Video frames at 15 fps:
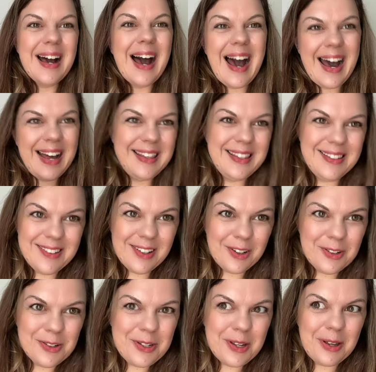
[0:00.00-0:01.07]
and
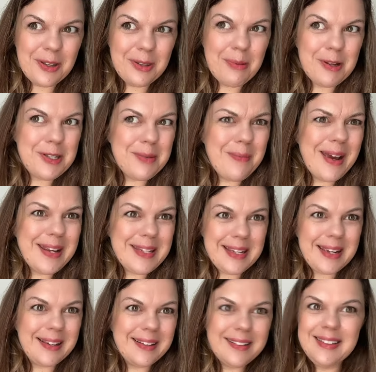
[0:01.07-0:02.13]
also the most
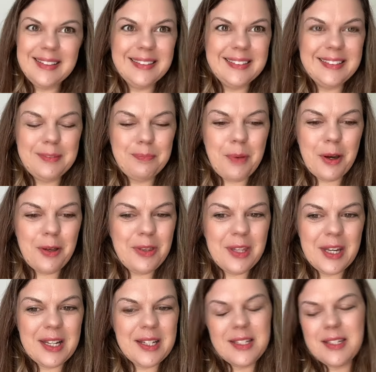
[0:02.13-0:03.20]
amazing it's both
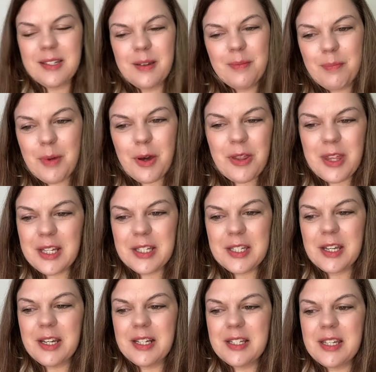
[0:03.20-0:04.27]
things both things
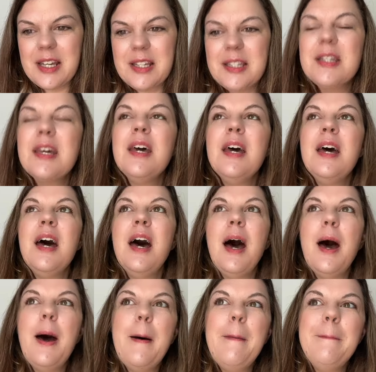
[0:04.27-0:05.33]
can exist
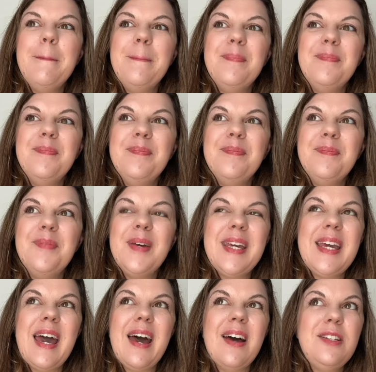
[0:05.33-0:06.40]
um, but
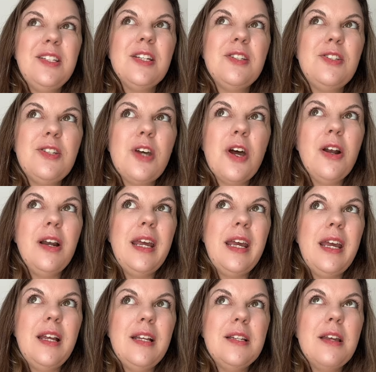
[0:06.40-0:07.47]
yeah
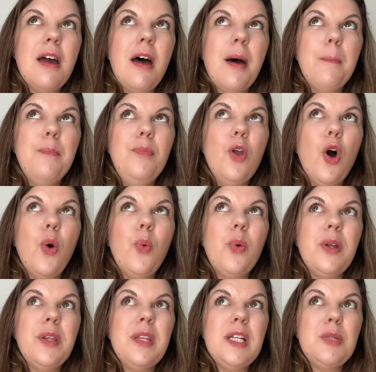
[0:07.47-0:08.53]
certainly am not one
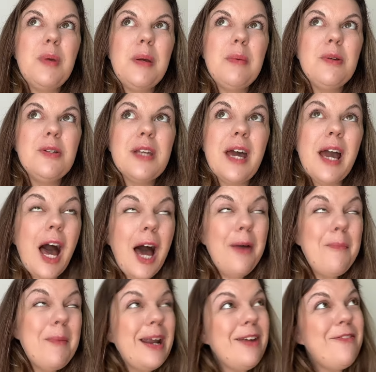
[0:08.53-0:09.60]
of these people who's like, I
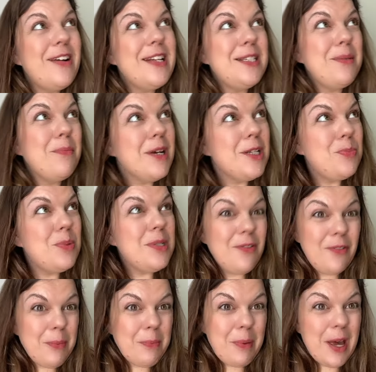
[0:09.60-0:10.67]
manifested my
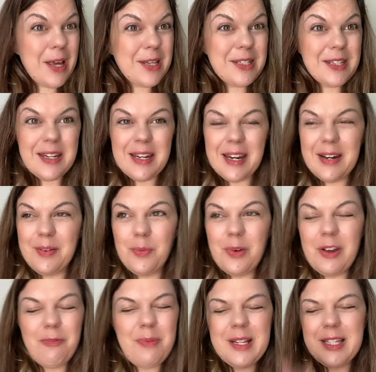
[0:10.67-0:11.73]
specific person and
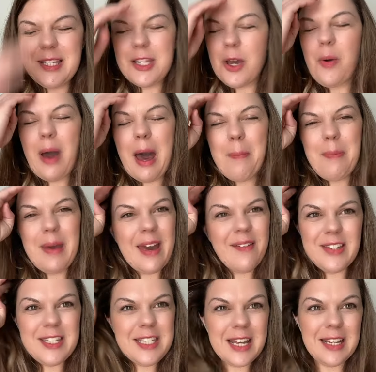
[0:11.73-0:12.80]
we've been so happy
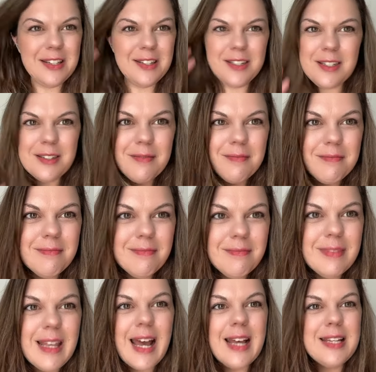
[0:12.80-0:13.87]
ever since.
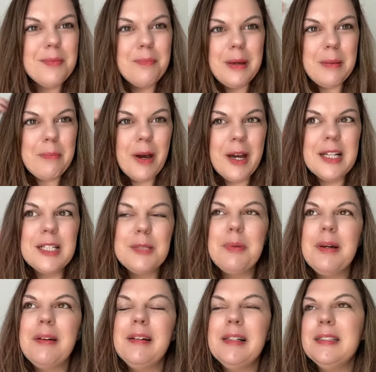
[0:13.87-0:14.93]
That hasn't been my
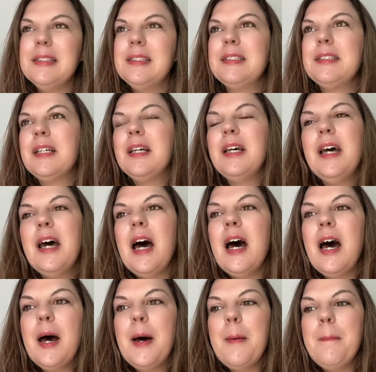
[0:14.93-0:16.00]
experience.
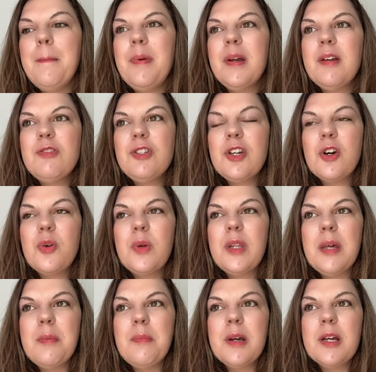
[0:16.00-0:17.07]
Um, but I've stuck with
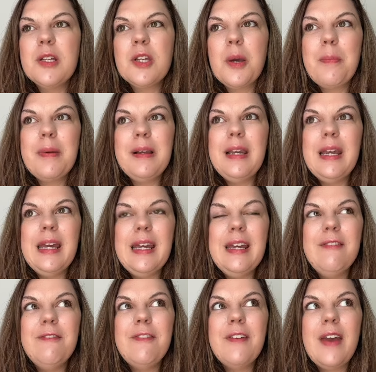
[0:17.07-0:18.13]
it because I
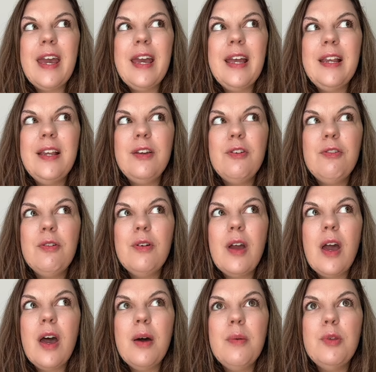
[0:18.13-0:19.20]
believe in
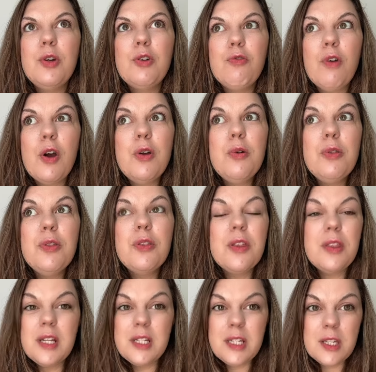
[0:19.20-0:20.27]
um, the growth
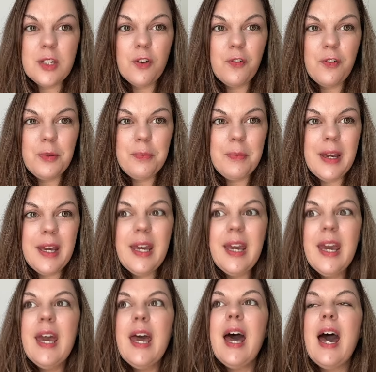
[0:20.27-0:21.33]
that this has offered me
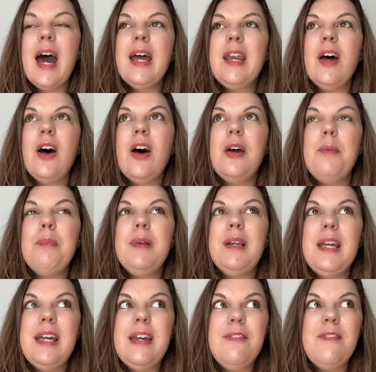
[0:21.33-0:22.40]
and I
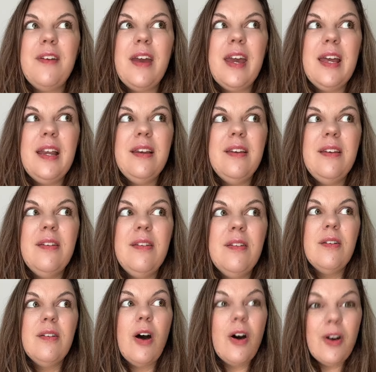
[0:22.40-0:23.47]
believe in
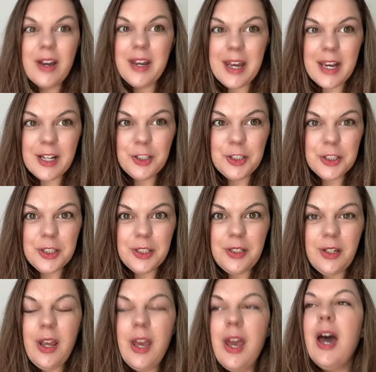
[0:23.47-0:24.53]
our connection
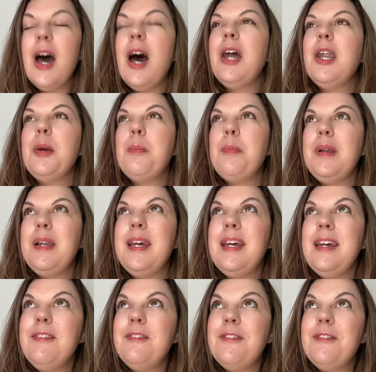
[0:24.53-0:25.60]
and I
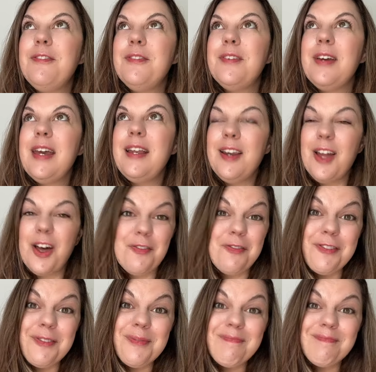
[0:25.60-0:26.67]
believe in
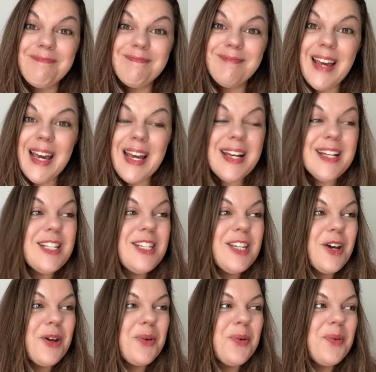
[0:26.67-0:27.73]
love.
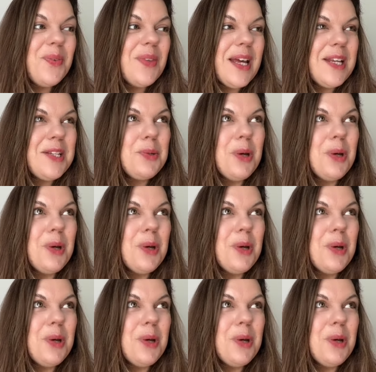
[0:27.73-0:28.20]
So that's